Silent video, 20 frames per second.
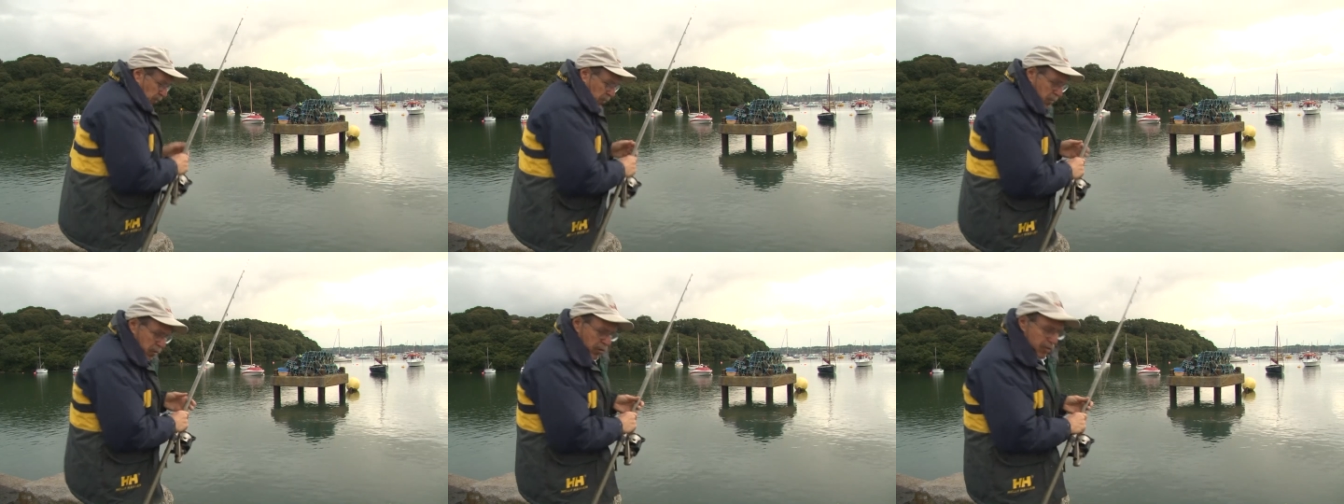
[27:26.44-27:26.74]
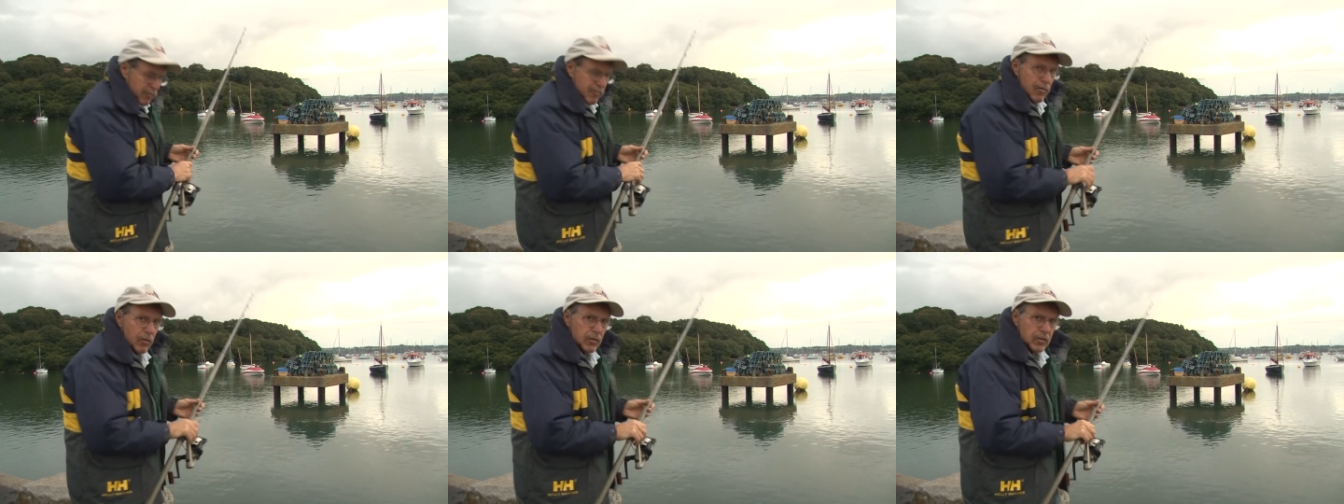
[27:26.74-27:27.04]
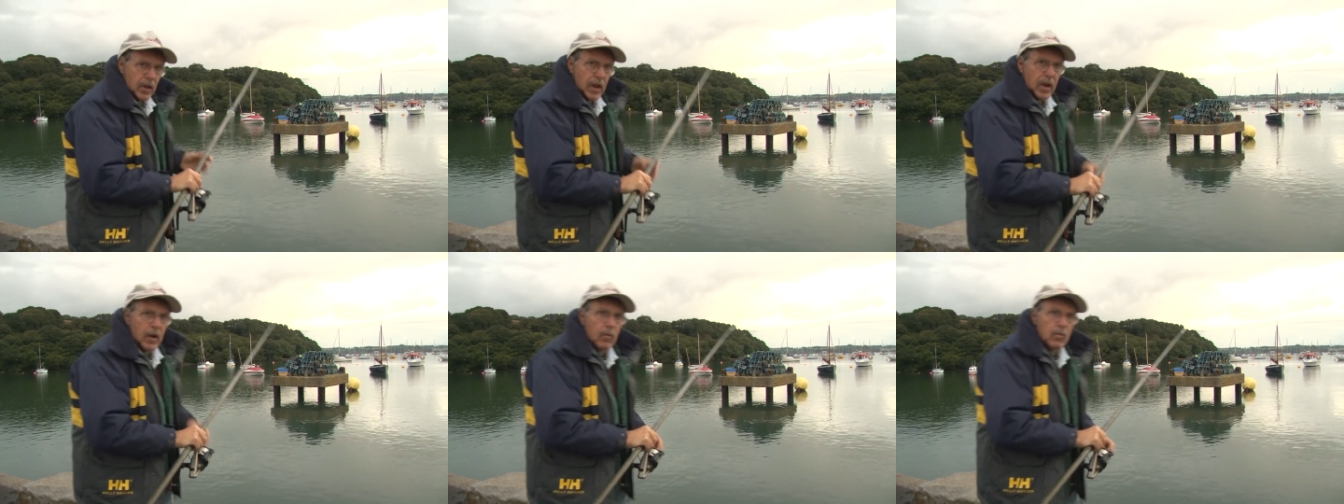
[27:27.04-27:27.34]
You put the rod
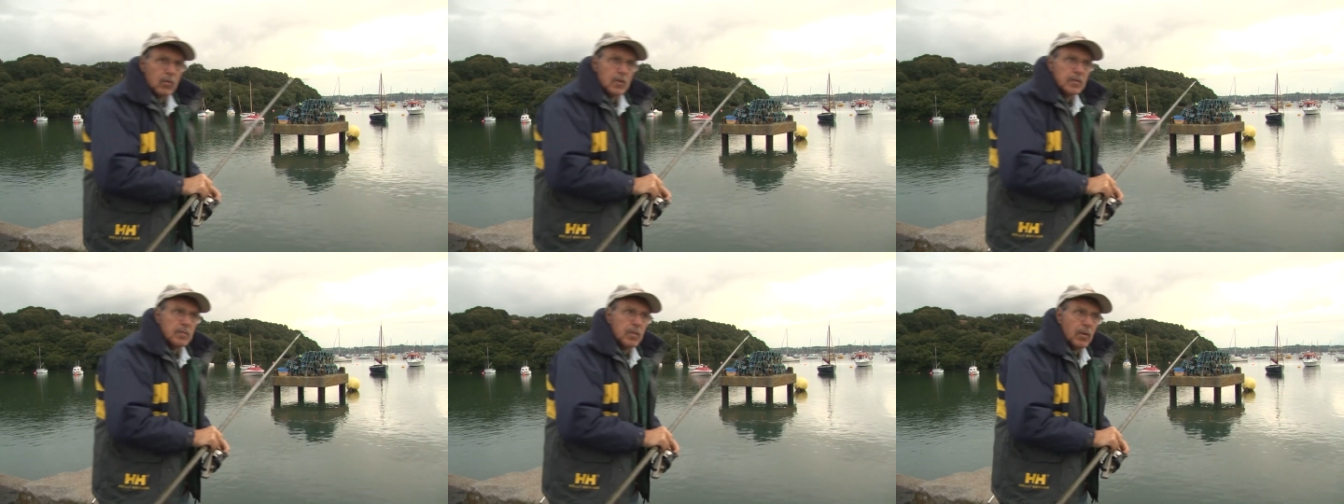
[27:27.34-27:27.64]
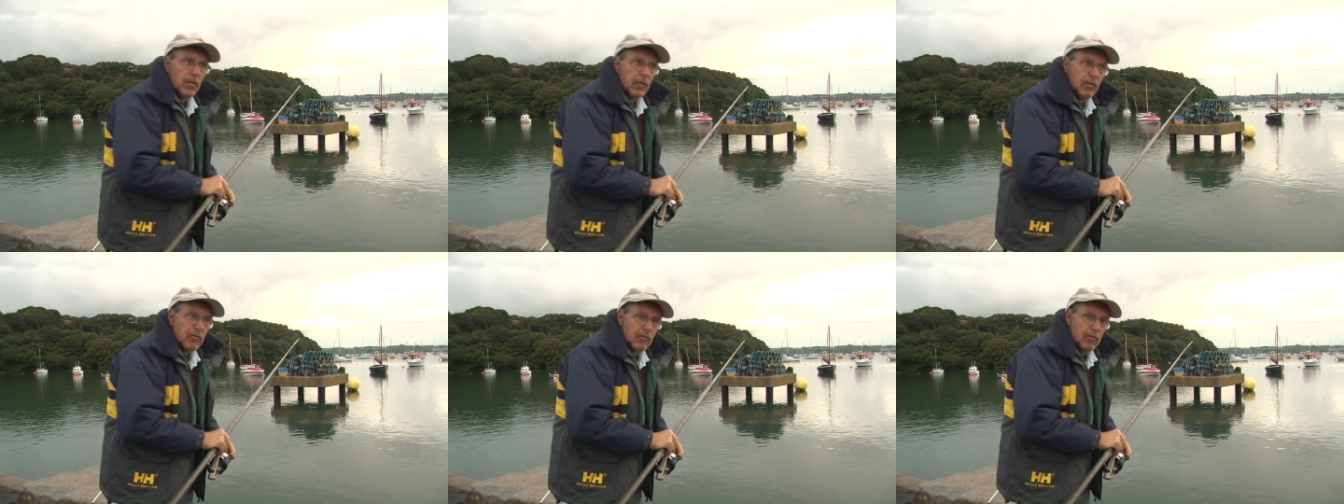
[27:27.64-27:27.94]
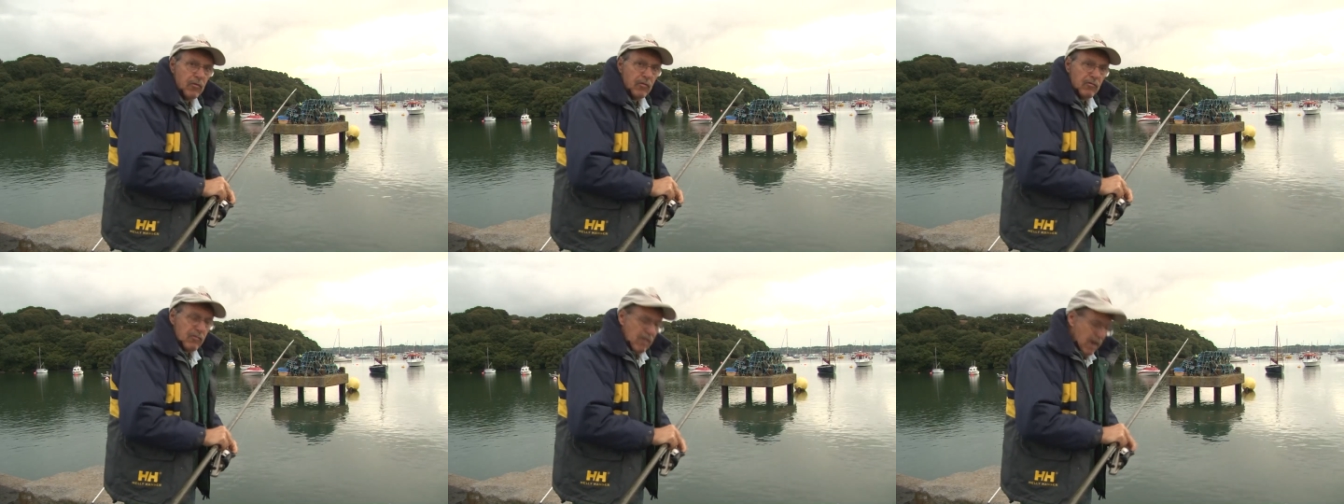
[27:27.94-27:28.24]
down, always put the
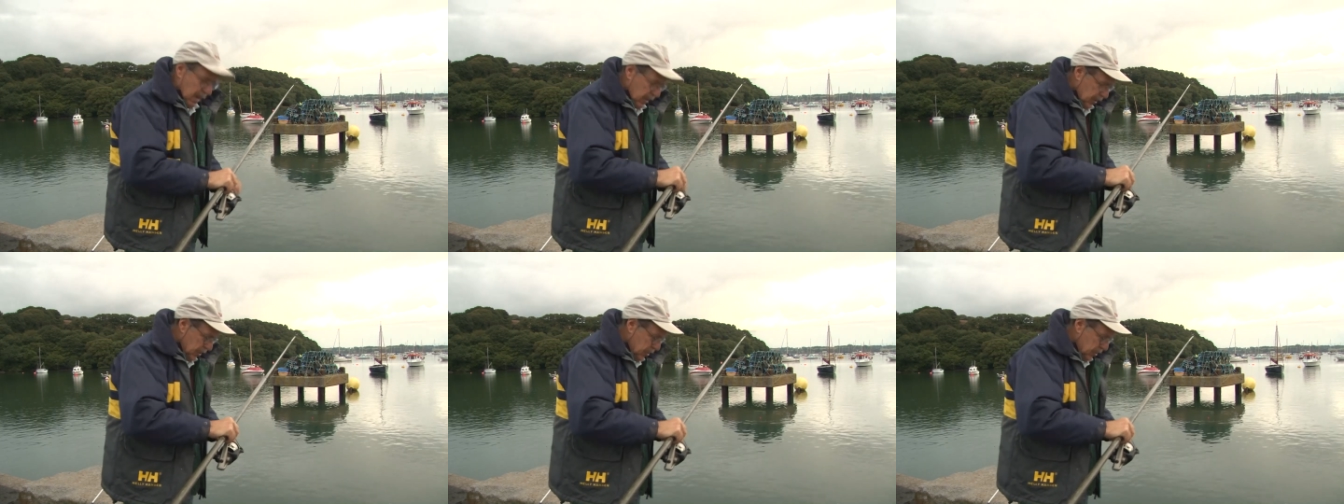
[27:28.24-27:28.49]
drag,